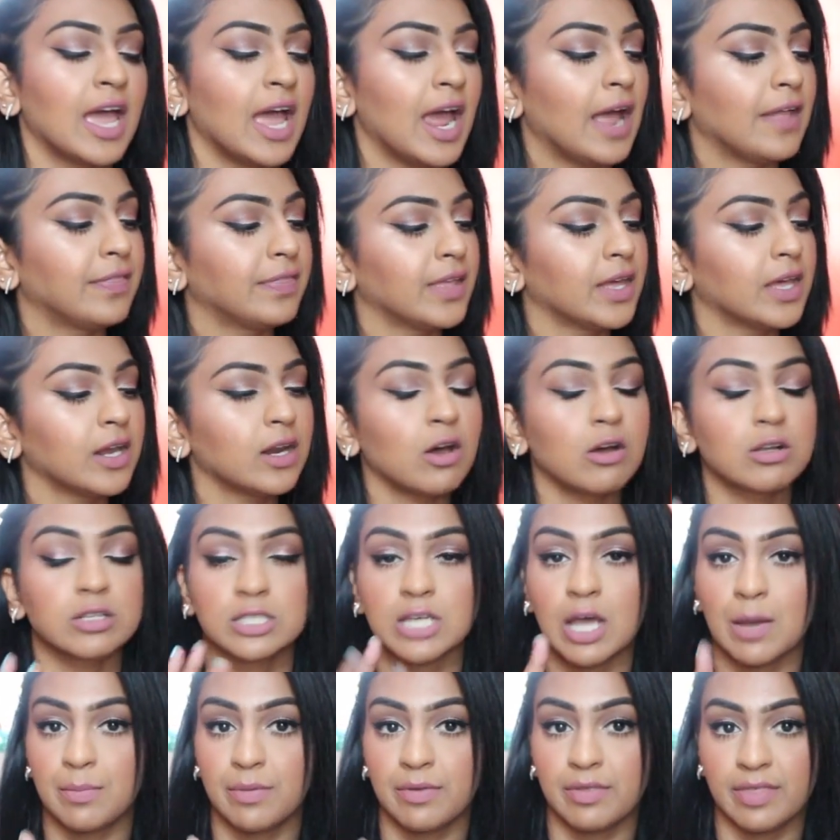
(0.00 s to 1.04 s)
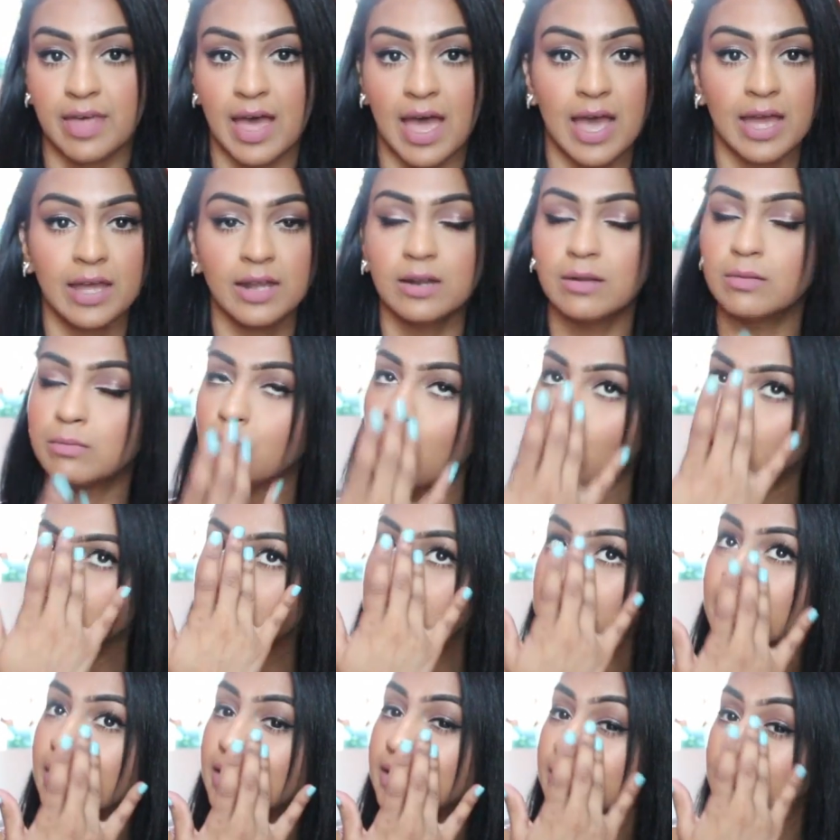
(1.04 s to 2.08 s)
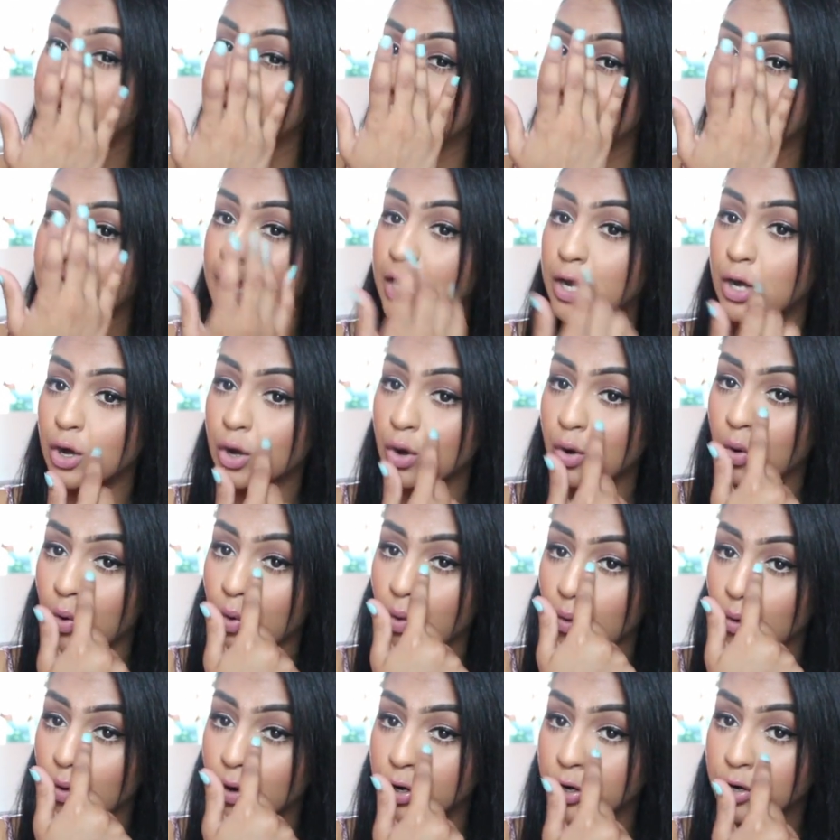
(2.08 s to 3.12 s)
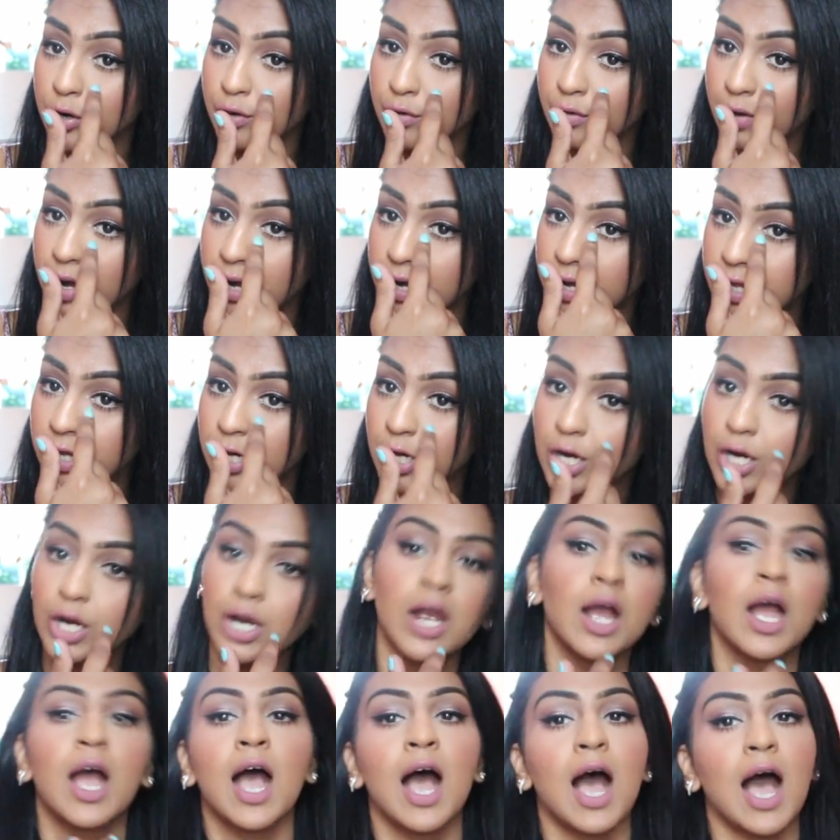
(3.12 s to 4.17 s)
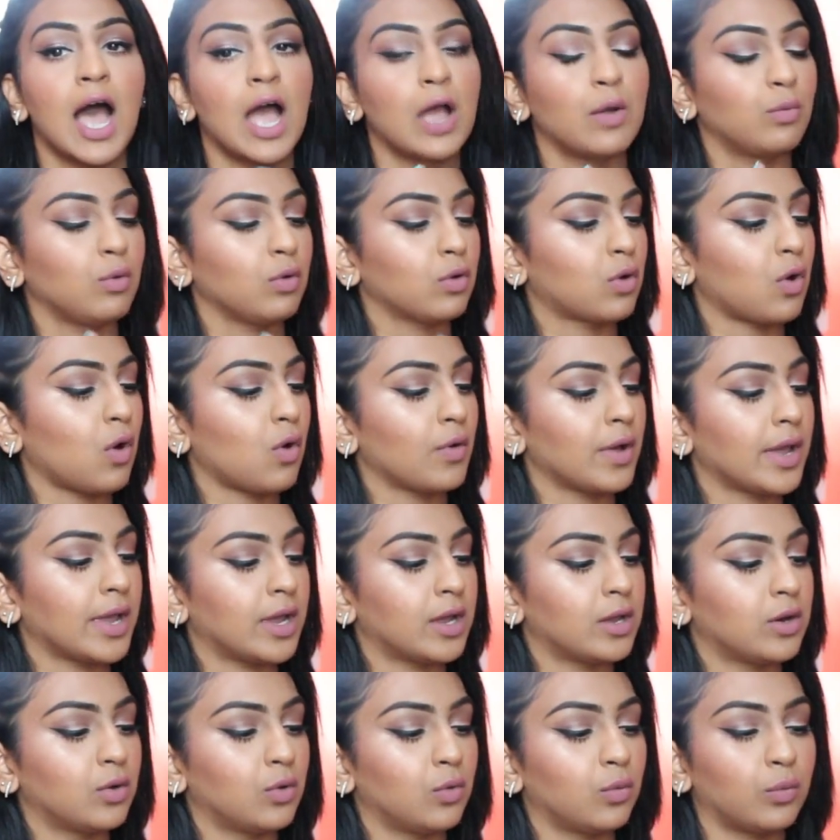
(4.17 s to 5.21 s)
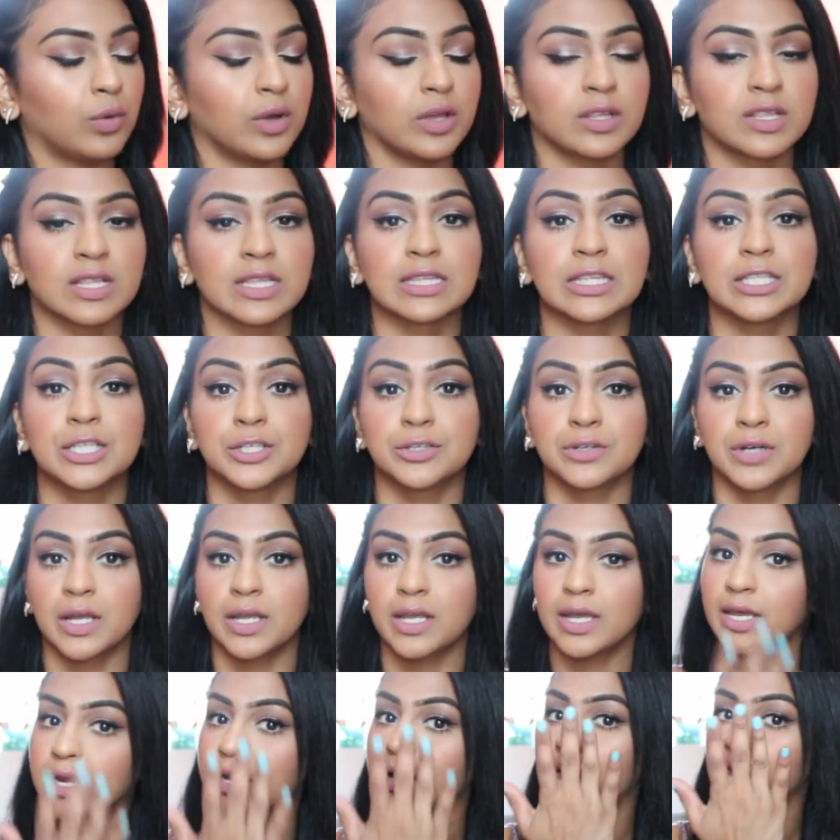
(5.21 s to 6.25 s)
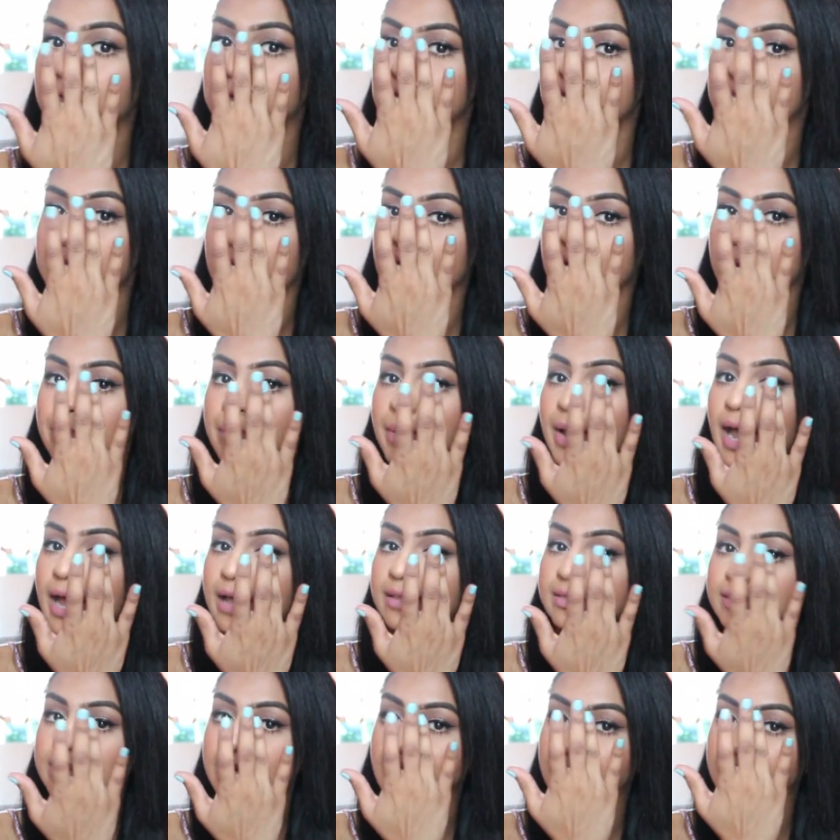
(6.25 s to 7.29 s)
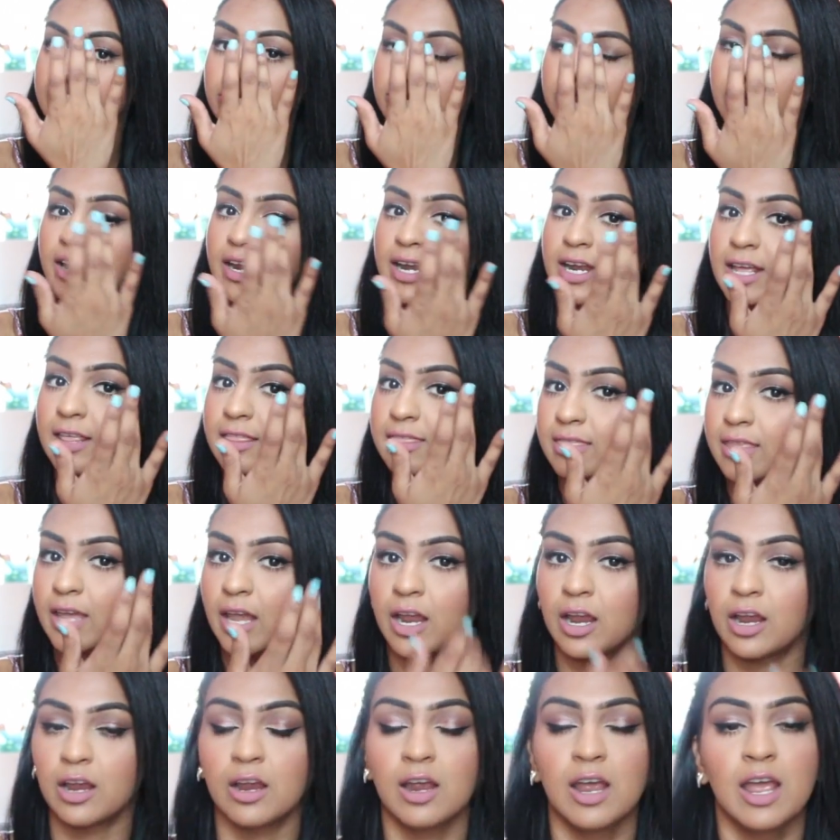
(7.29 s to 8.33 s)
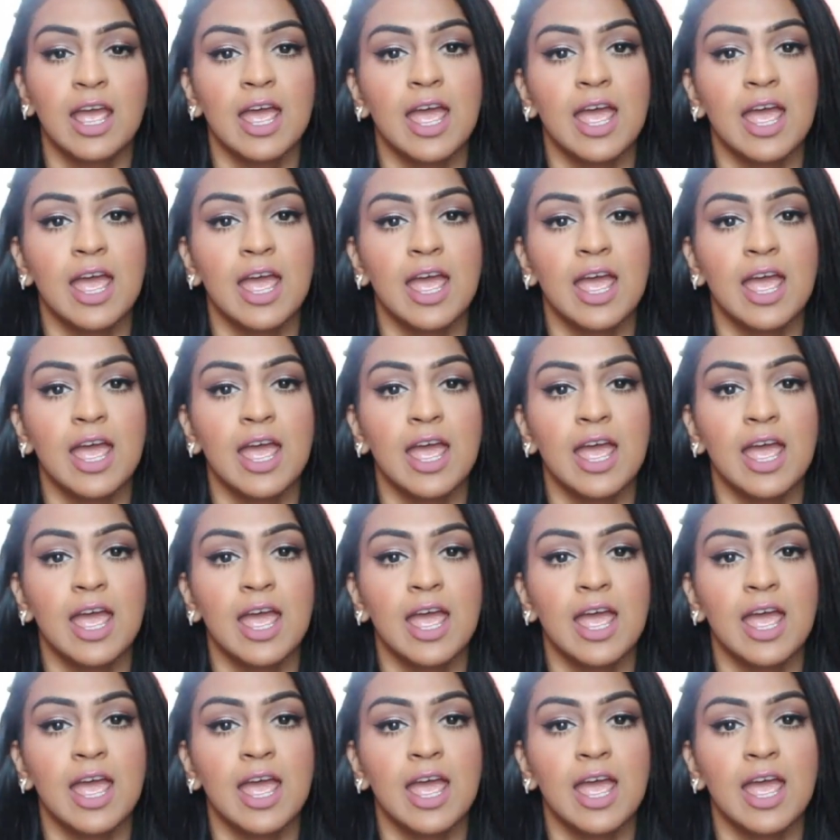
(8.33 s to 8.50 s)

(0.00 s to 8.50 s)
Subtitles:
And then on top of that, mostly in this inner corner right here, I will go in with Lyric and I'll just kind of pat that right in there.